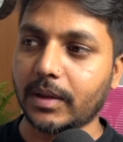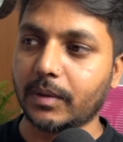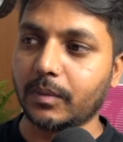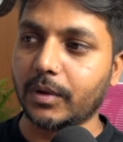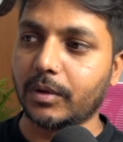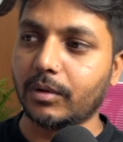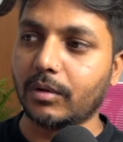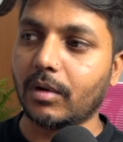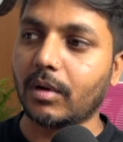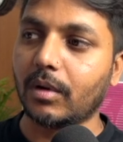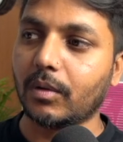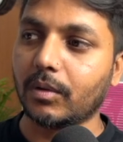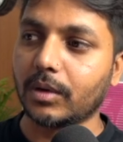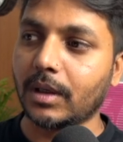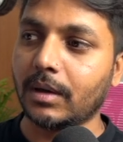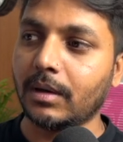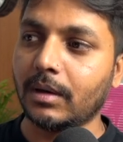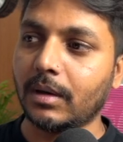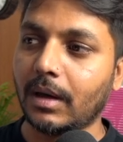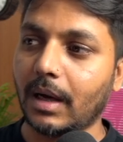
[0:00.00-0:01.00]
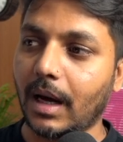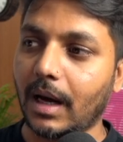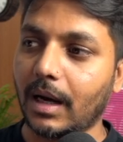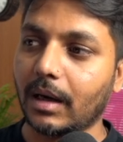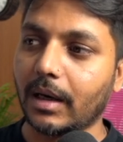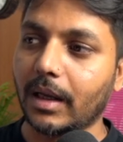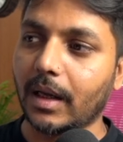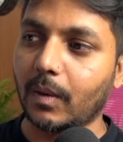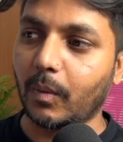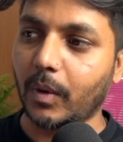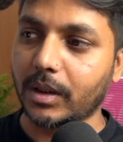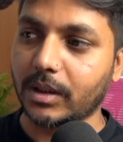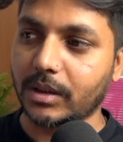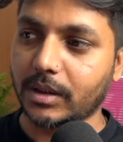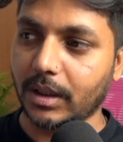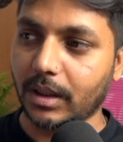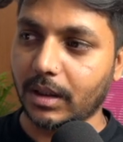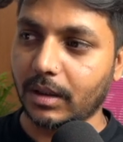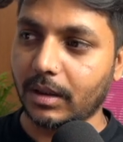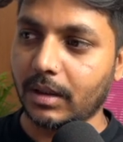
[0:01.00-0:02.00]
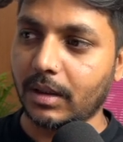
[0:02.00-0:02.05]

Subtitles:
We do not know the earlier one sale.